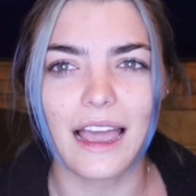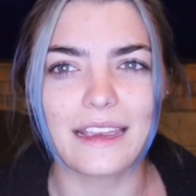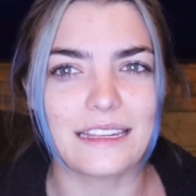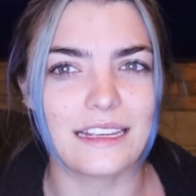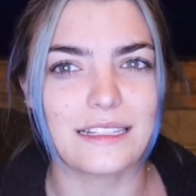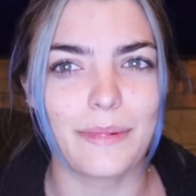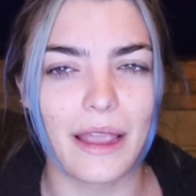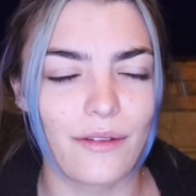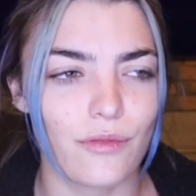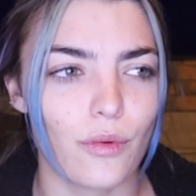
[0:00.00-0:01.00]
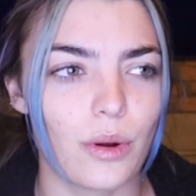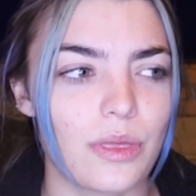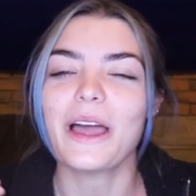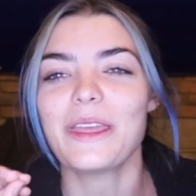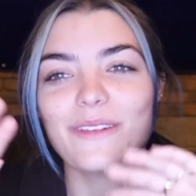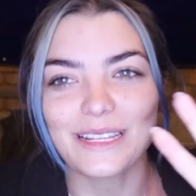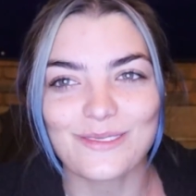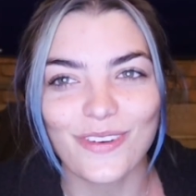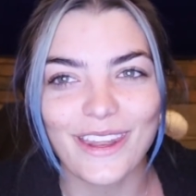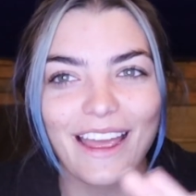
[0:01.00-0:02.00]
ideas back and forth. Anyway,
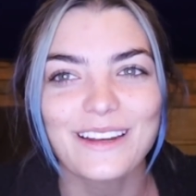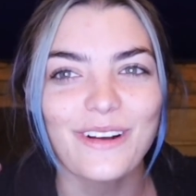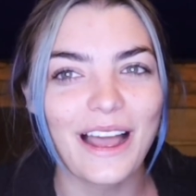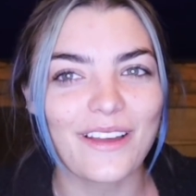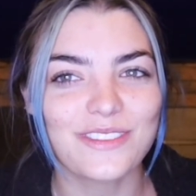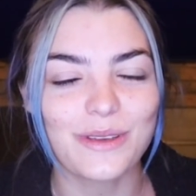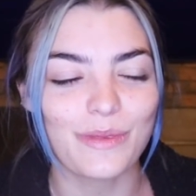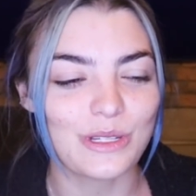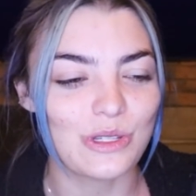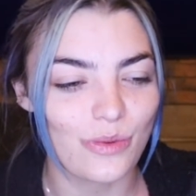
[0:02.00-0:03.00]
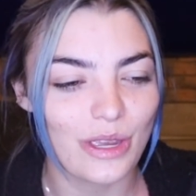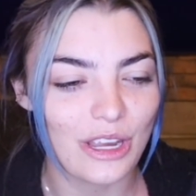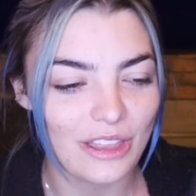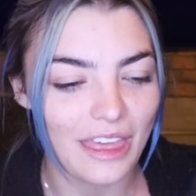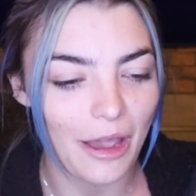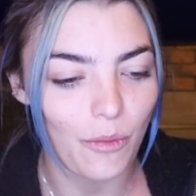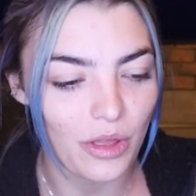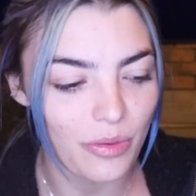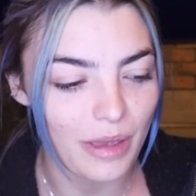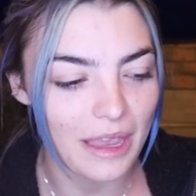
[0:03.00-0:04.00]
anyways, but I don't have someone doing that
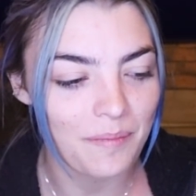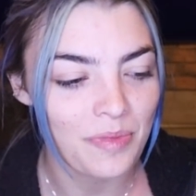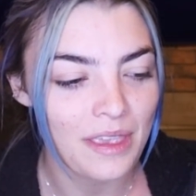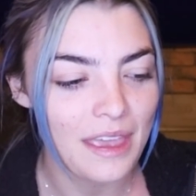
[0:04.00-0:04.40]
with me.